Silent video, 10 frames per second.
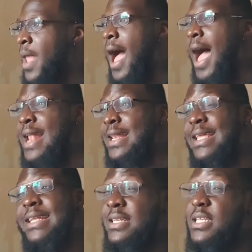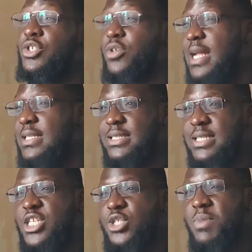and he did try to
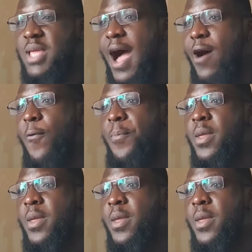teach me how,